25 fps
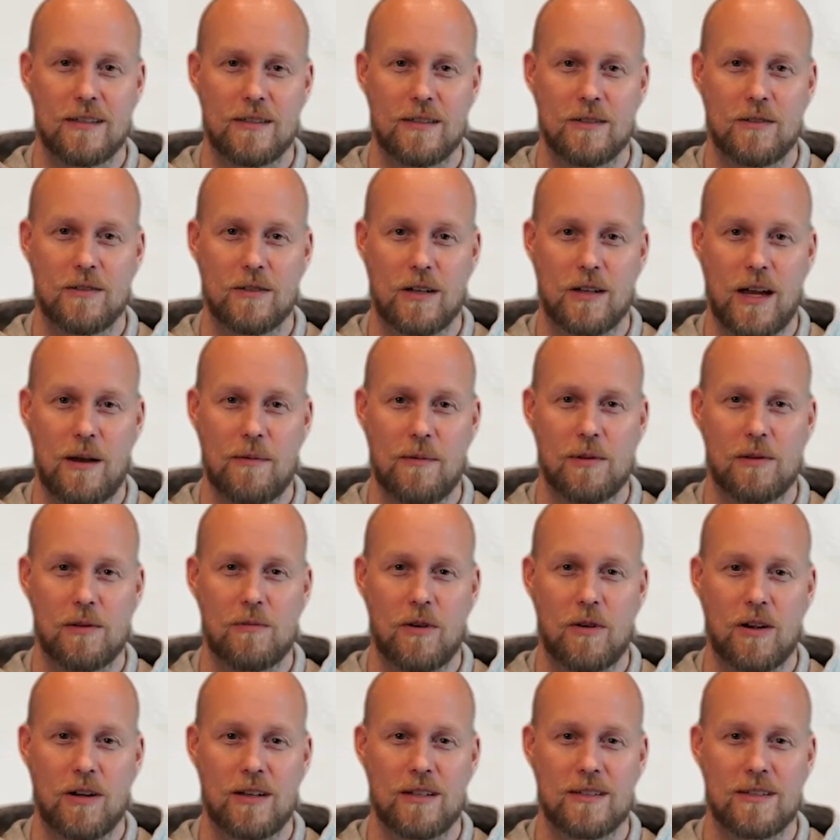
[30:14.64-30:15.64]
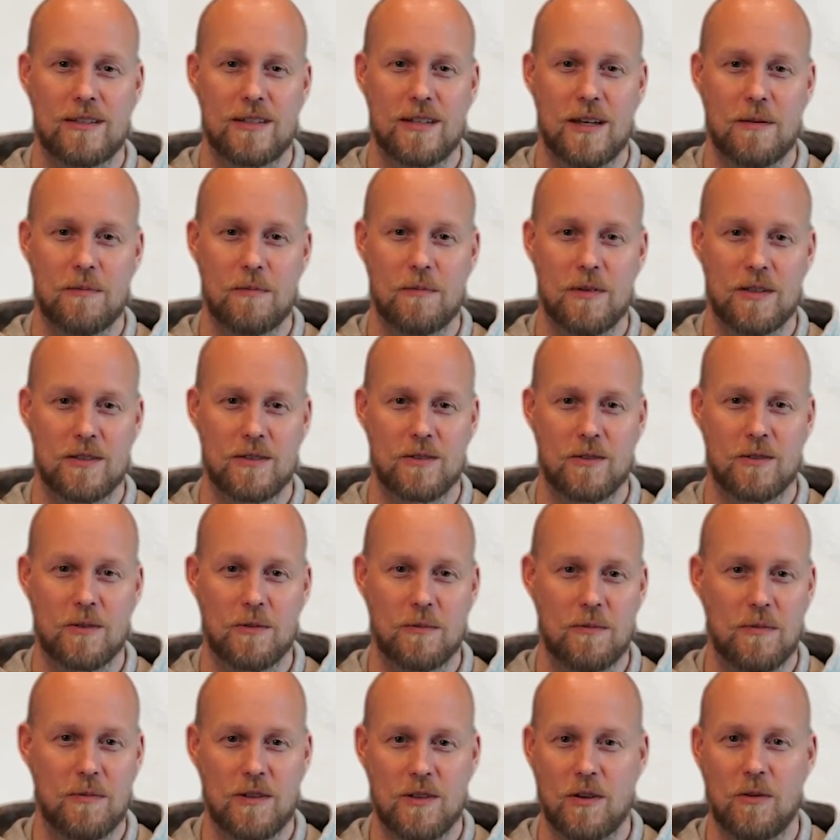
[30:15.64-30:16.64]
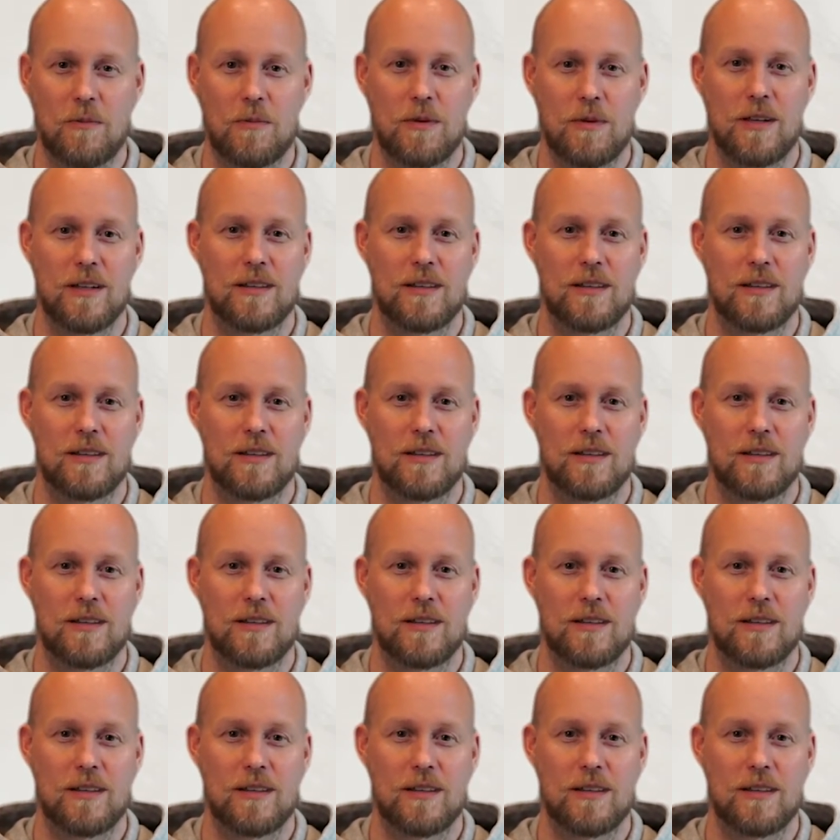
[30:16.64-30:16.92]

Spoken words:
capital market statements, or be it